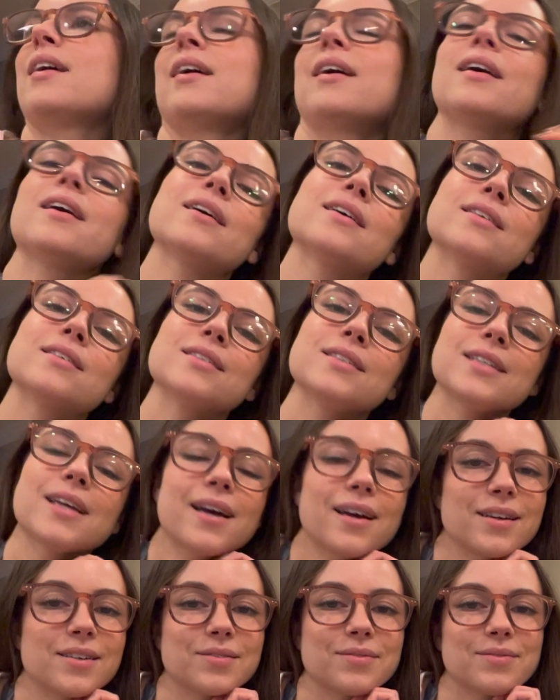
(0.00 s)
and
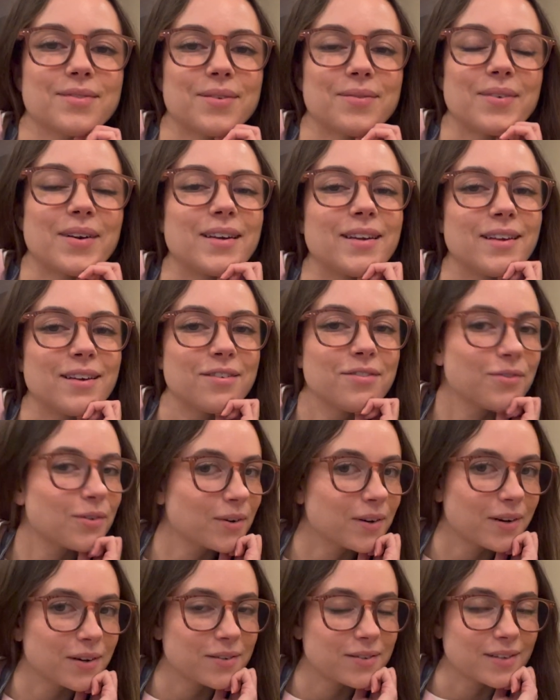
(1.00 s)
yeah, I'm ready
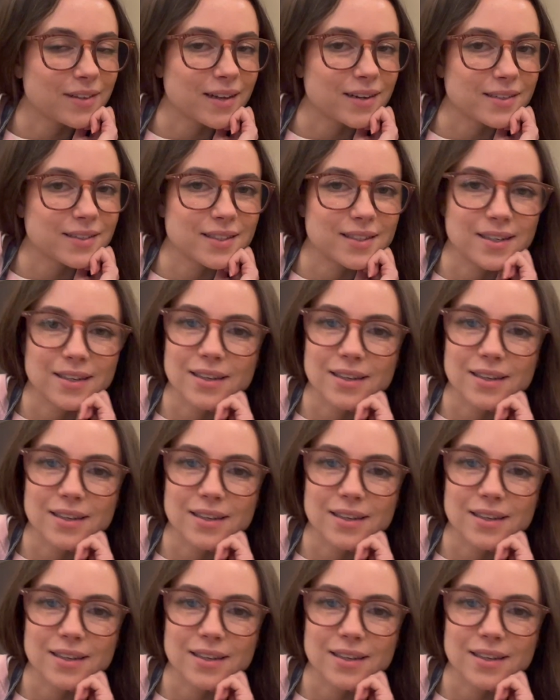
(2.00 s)
for a relaxing